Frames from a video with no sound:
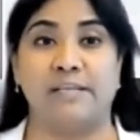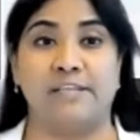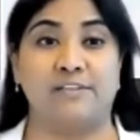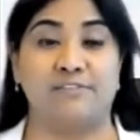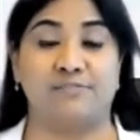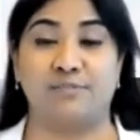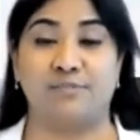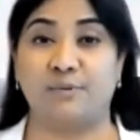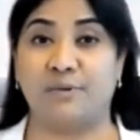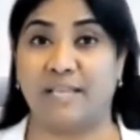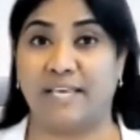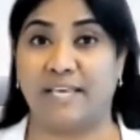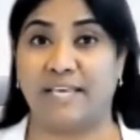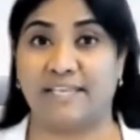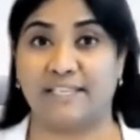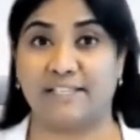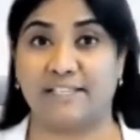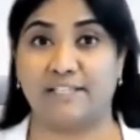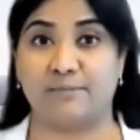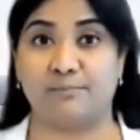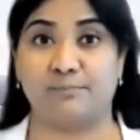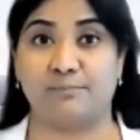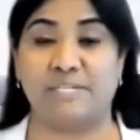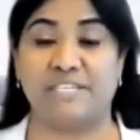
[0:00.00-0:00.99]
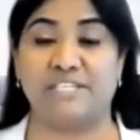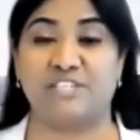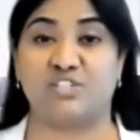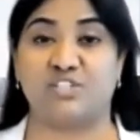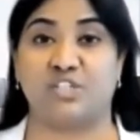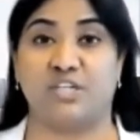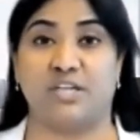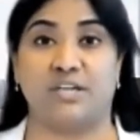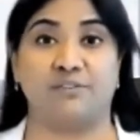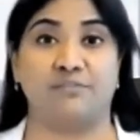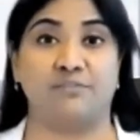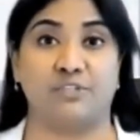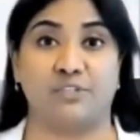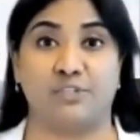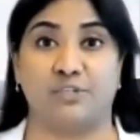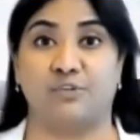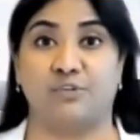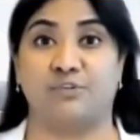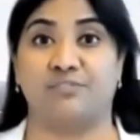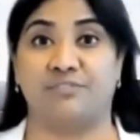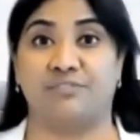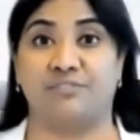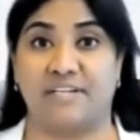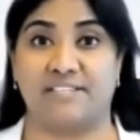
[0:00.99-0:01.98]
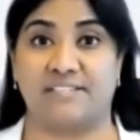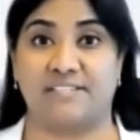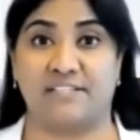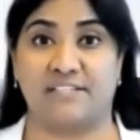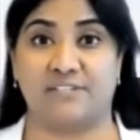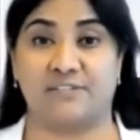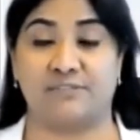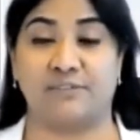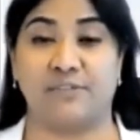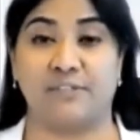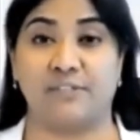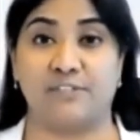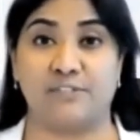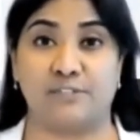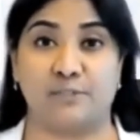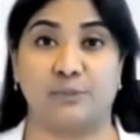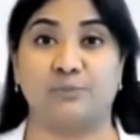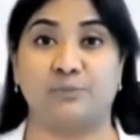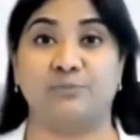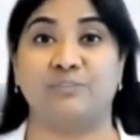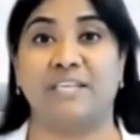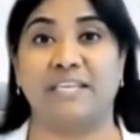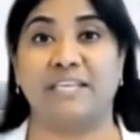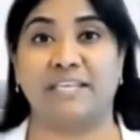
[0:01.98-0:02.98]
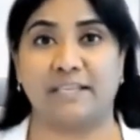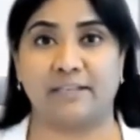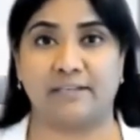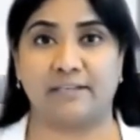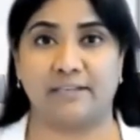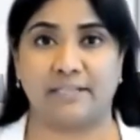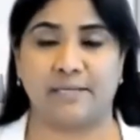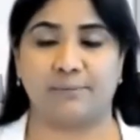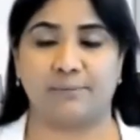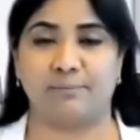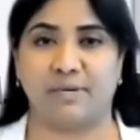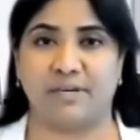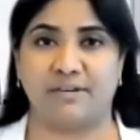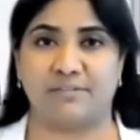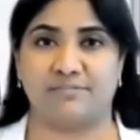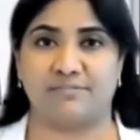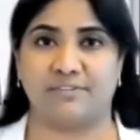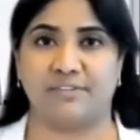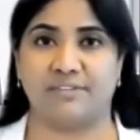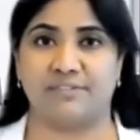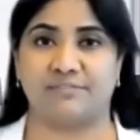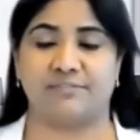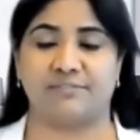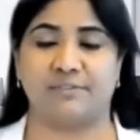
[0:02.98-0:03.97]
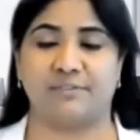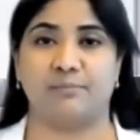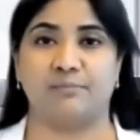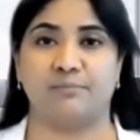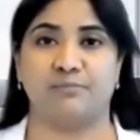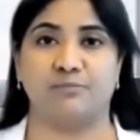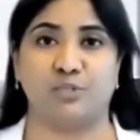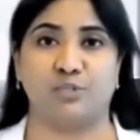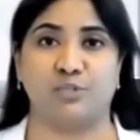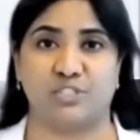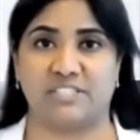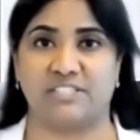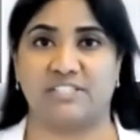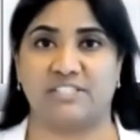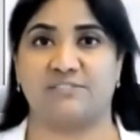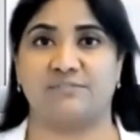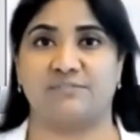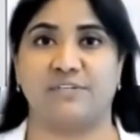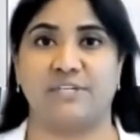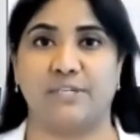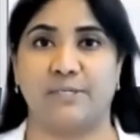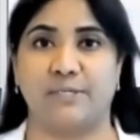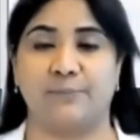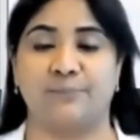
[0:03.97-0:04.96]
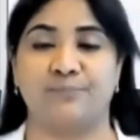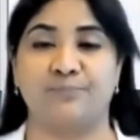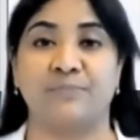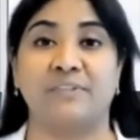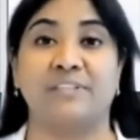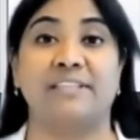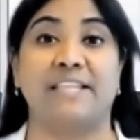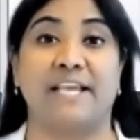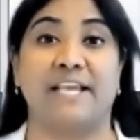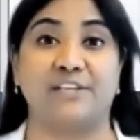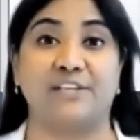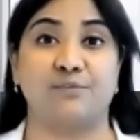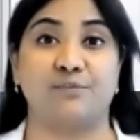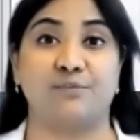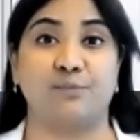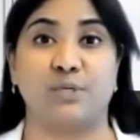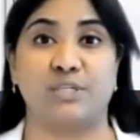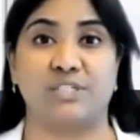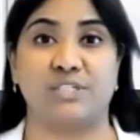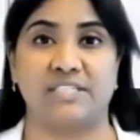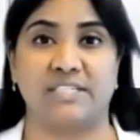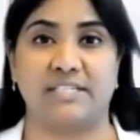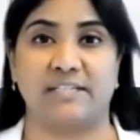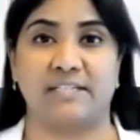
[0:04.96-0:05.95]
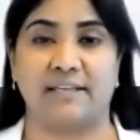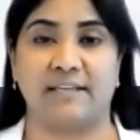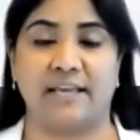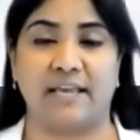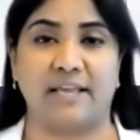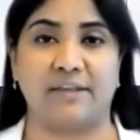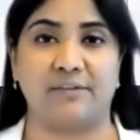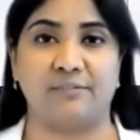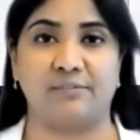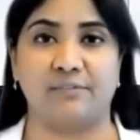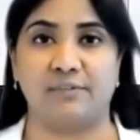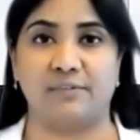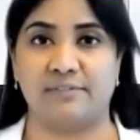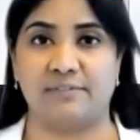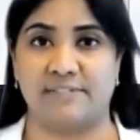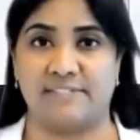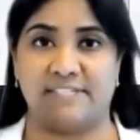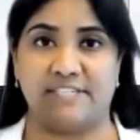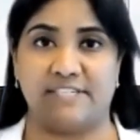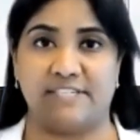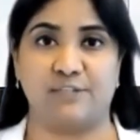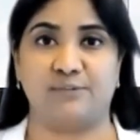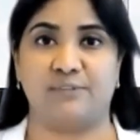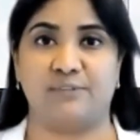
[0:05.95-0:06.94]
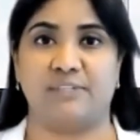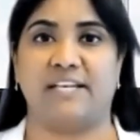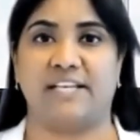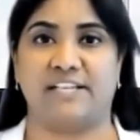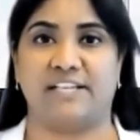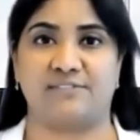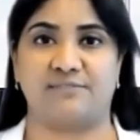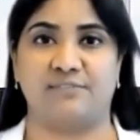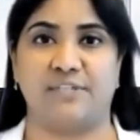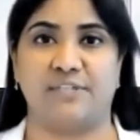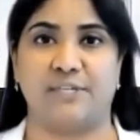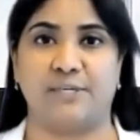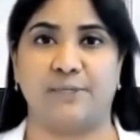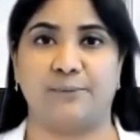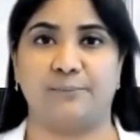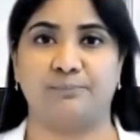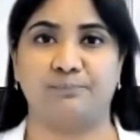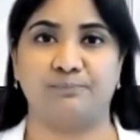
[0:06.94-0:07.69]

If you like it, please share with your friends as well so they can get benefit from watching this video. Thanks for watching. I will see you in the next video.